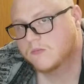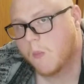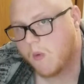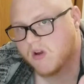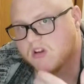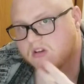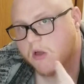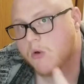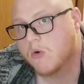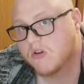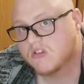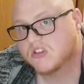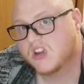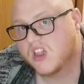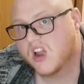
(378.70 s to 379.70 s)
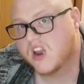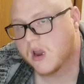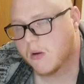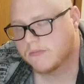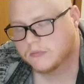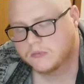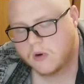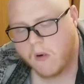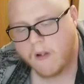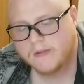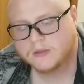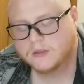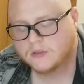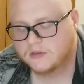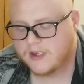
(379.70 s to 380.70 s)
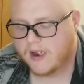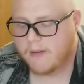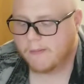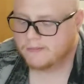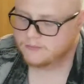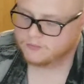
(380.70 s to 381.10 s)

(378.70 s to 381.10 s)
not going to know because I like it. Now,